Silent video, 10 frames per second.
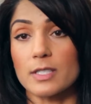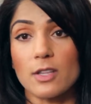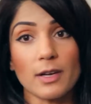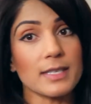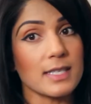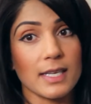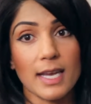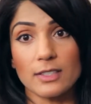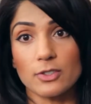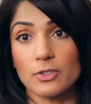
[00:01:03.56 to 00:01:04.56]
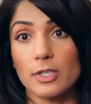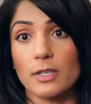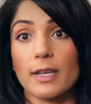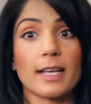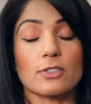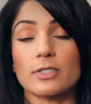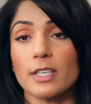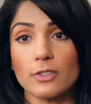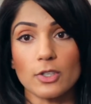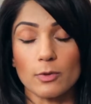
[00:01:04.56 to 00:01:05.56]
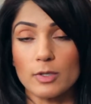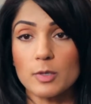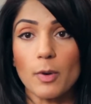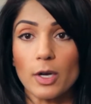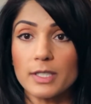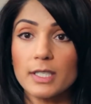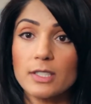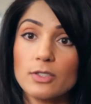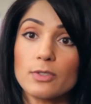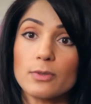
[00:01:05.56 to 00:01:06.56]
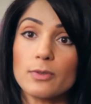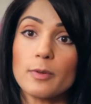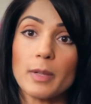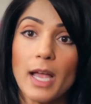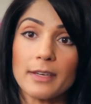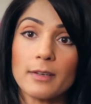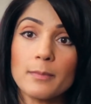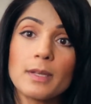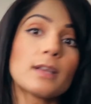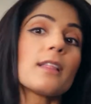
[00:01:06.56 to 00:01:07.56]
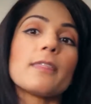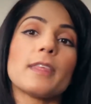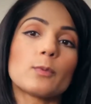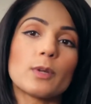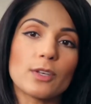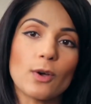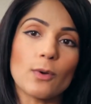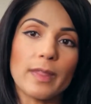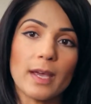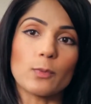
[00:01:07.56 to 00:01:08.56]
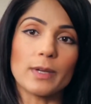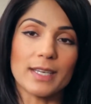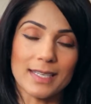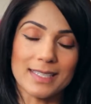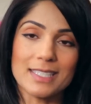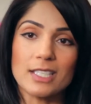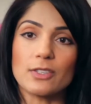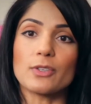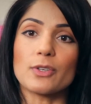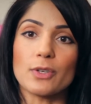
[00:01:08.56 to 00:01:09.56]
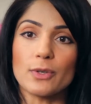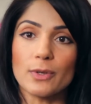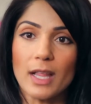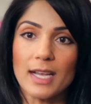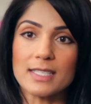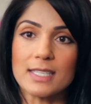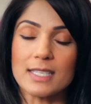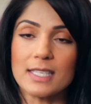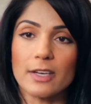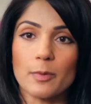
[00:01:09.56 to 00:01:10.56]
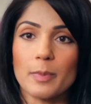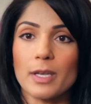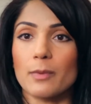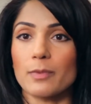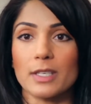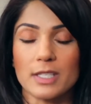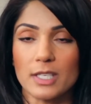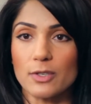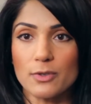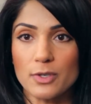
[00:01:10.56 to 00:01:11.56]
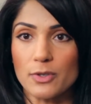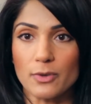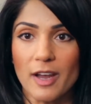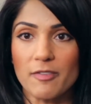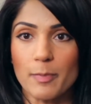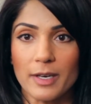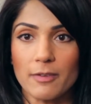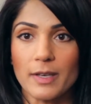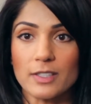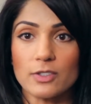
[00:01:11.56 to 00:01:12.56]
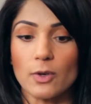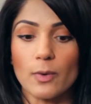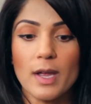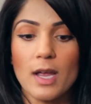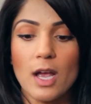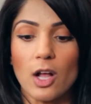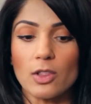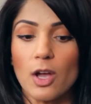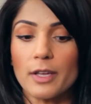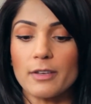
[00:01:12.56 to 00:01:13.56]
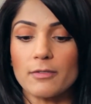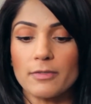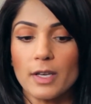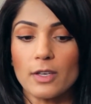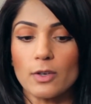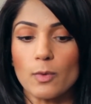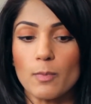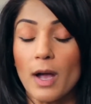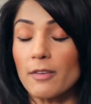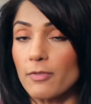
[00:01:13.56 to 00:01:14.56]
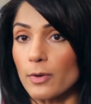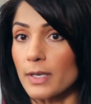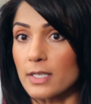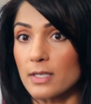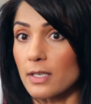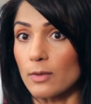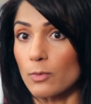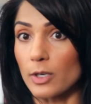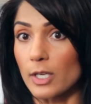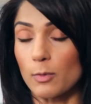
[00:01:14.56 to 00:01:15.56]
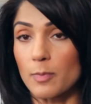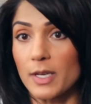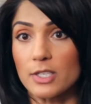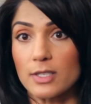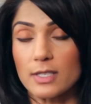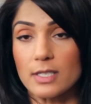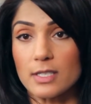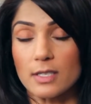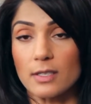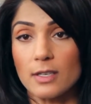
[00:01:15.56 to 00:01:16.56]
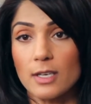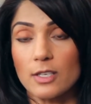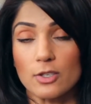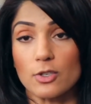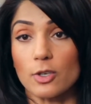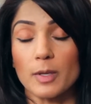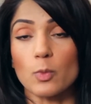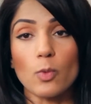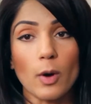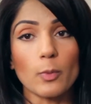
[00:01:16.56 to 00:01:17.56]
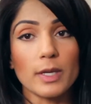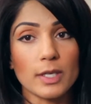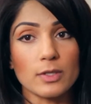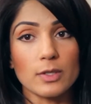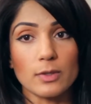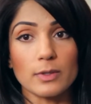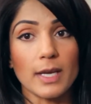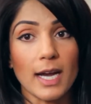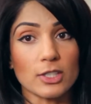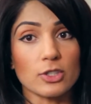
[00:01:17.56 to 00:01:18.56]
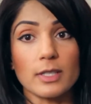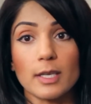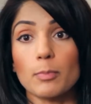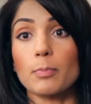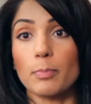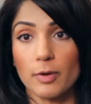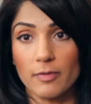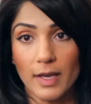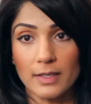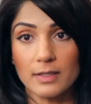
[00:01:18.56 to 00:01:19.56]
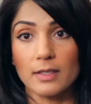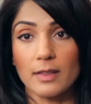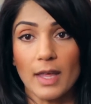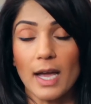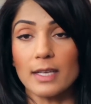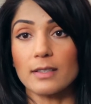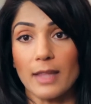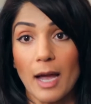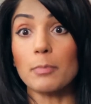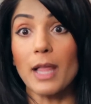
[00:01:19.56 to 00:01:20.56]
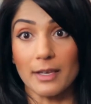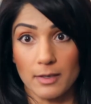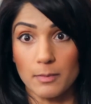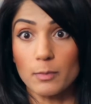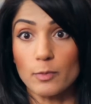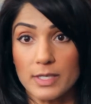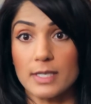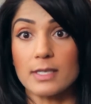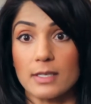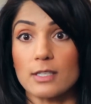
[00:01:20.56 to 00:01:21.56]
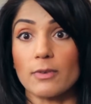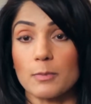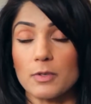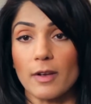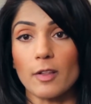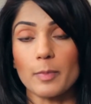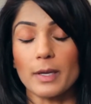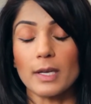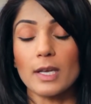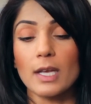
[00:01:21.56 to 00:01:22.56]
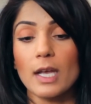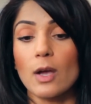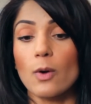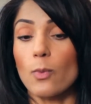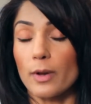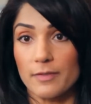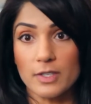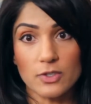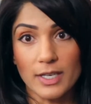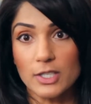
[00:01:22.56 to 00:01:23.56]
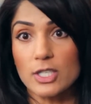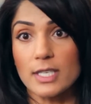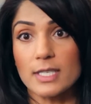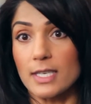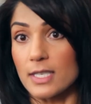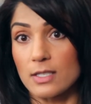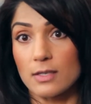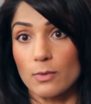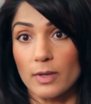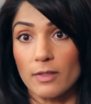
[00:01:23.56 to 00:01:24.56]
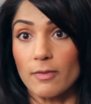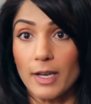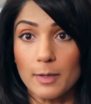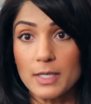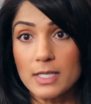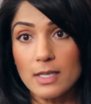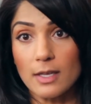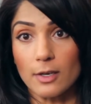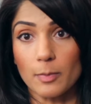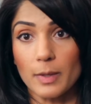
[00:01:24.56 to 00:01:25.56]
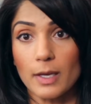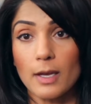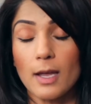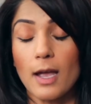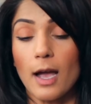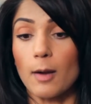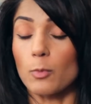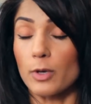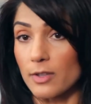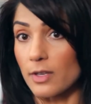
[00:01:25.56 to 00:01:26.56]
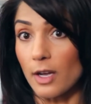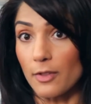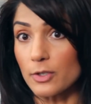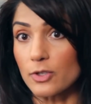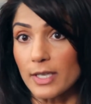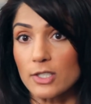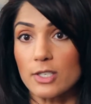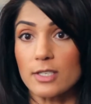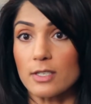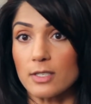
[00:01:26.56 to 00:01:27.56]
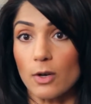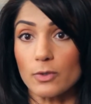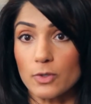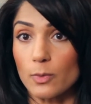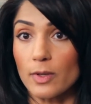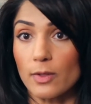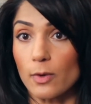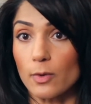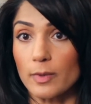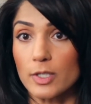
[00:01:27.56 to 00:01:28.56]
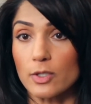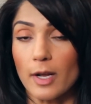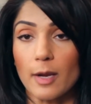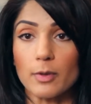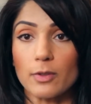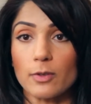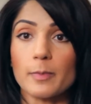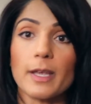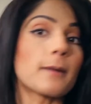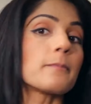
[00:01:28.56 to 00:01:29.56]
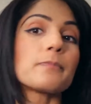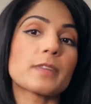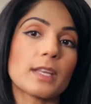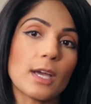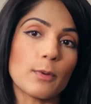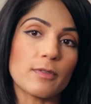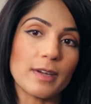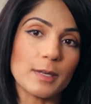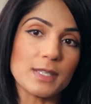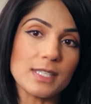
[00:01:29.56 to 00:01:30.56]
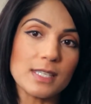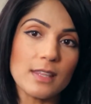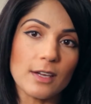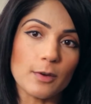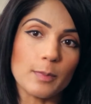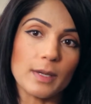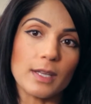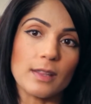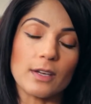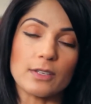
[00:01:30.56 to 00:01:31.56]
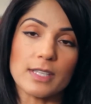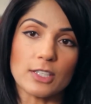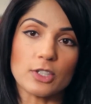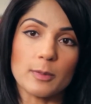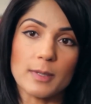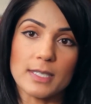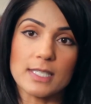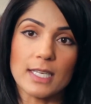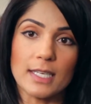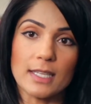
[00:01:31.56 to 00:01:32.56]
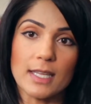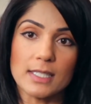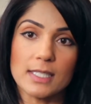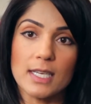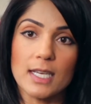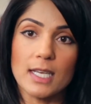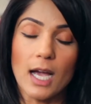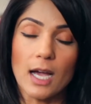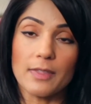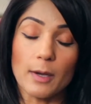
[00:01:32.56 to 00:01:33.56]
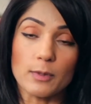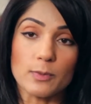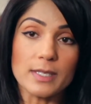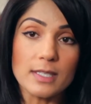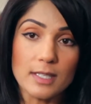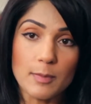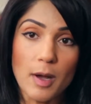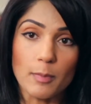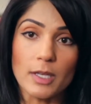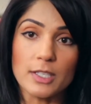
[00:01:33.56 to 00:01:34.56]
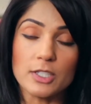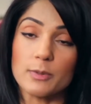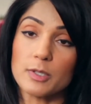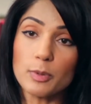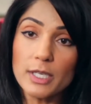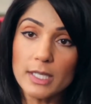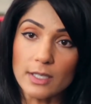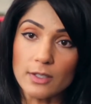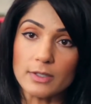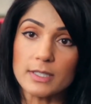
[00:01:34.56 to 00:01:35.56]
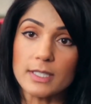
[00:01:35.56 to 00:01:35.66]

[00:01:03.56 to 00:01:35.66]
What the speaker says: as long as the cancer cells are responding to the platinum, then we know that we can continue to utilize this therapy and continue to derive benefit. So a lot of my focus in working with patients is to determine what we can do to actually prevent that platinum resistance from developing. One of the strategies is with vitamin C therapy. One of the other strategies is also with local regional hyperthermia. Now with vitamin C therapy, there's actually been a study that was recently published. It was a preclinical